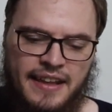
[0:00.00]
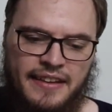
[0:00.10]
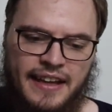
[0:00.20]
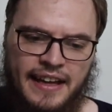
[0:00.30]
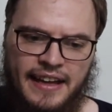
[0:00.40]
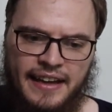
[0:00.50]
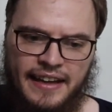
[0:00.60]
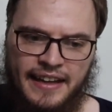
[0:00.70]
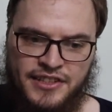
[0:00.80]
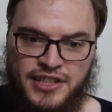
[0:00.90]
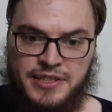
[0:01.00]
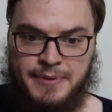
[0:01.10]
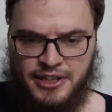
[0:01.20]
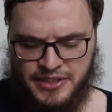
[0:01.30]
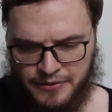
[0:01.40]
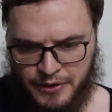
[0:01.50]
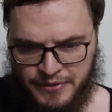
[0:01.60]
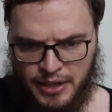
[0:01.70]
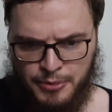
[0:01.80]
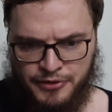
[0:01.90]
and she's made herself
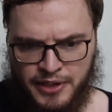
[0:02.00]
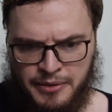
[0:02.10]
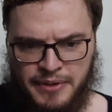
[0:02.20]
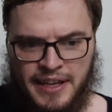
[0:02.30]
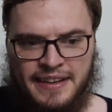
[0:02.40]
available for him,